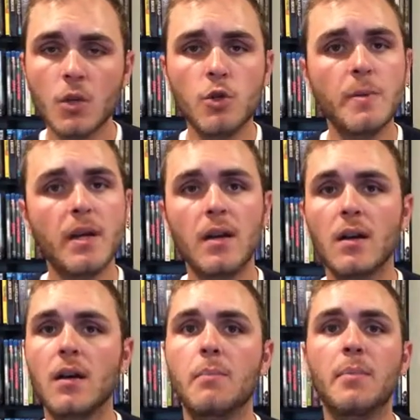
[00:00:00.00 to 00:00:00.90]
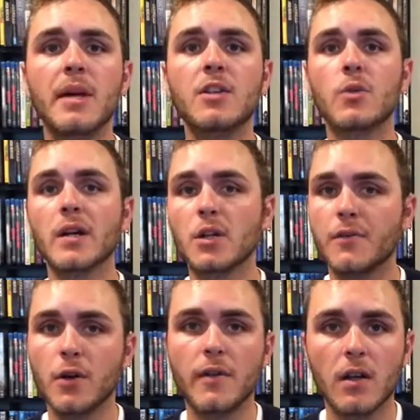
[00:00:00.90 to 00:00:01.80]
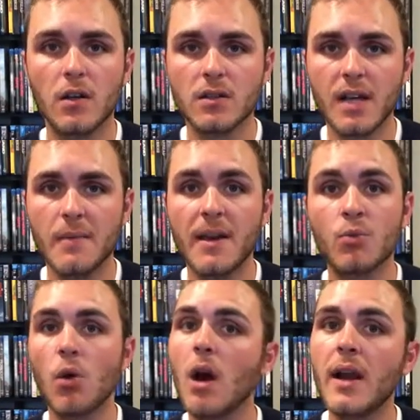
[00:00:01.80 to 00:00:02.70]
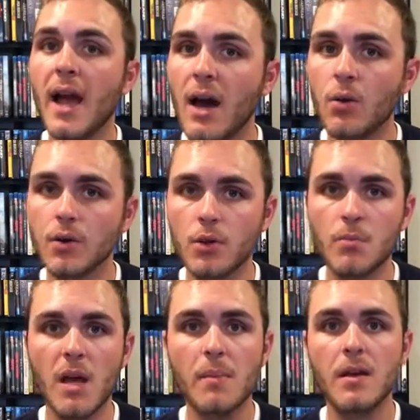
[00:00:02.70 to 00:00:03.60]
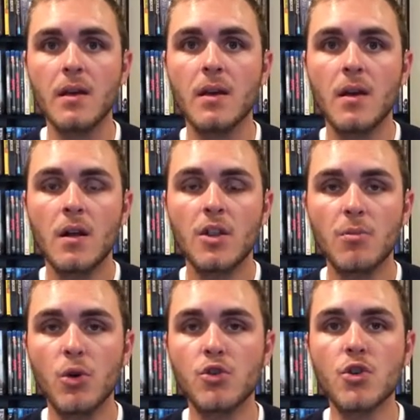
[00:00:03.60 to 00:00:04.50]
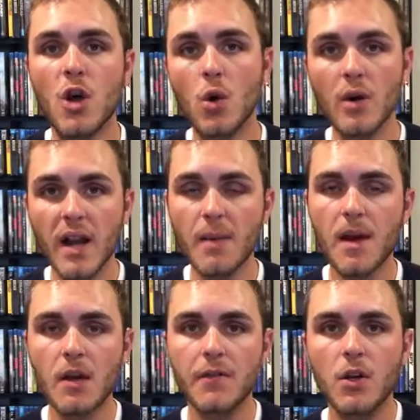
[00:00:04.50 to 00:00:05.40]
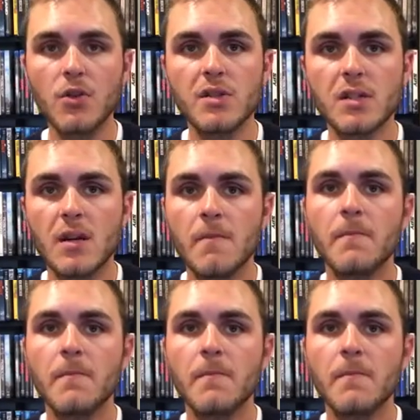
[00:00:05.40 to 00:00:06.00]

who's been a, a big director for a very long time, and Ron Howard, who may be the most known name out of those.